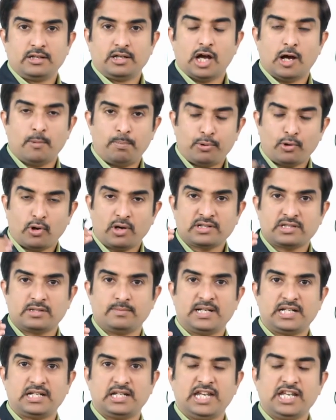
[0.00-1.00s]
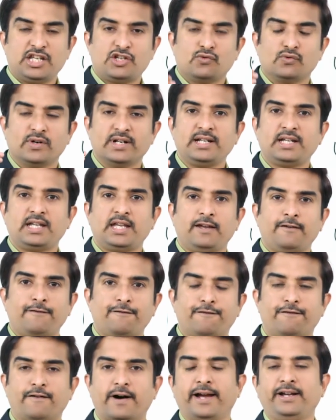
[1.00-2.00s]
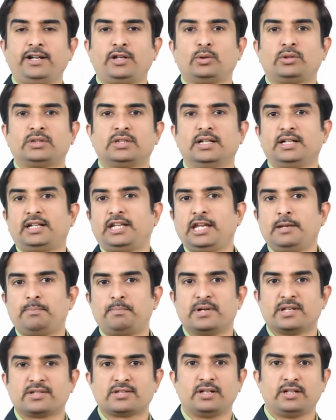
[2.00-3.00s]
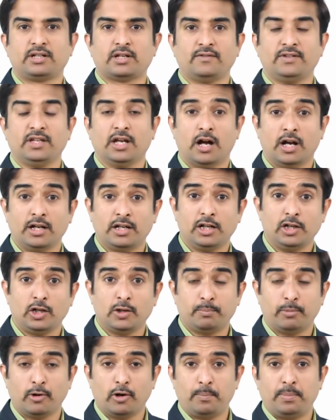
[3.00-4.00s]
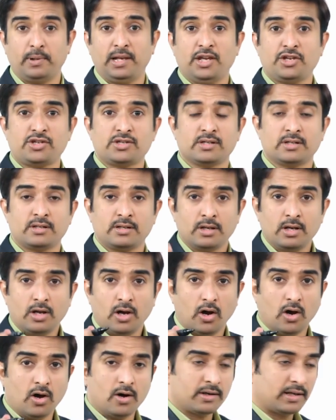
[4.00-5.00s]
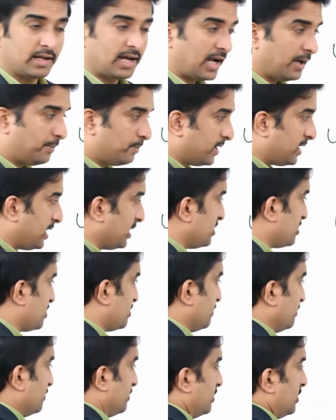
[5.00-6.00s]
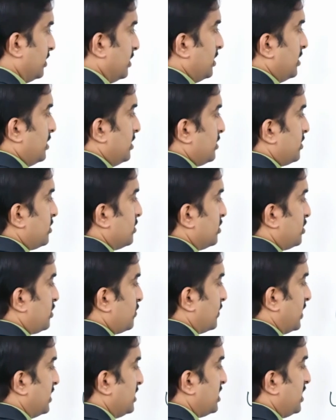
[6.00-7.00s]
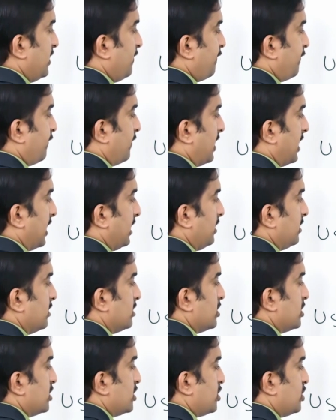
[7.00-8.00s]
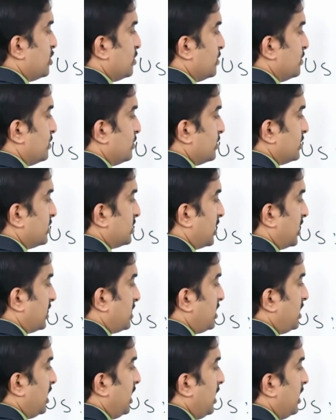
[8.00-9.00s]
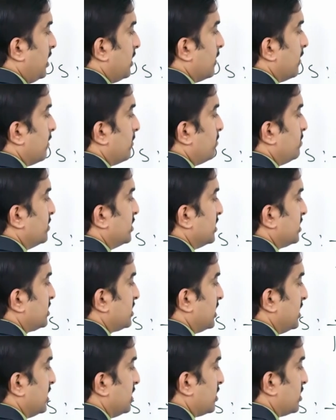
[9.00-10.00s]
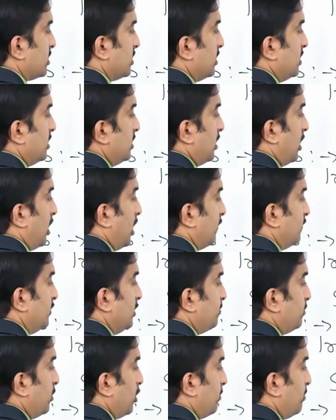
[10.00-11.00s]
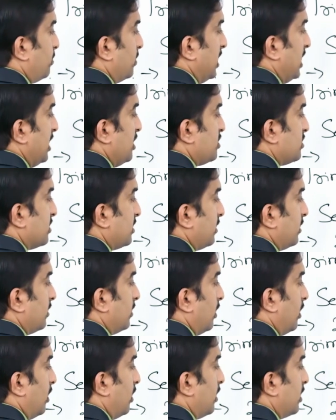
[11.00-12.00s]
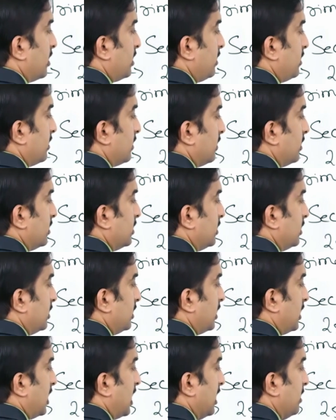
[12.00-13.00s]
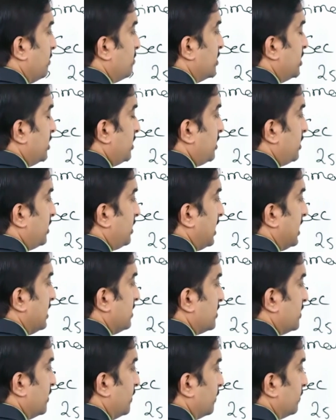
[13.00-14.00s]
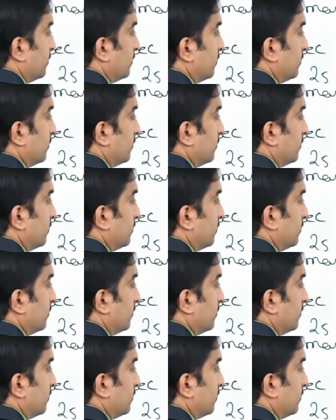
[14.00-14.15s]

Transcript: approximately 25 to 30 percent of the adult population are hypertensive. So 25 to 30 percent of the population are hypertensive.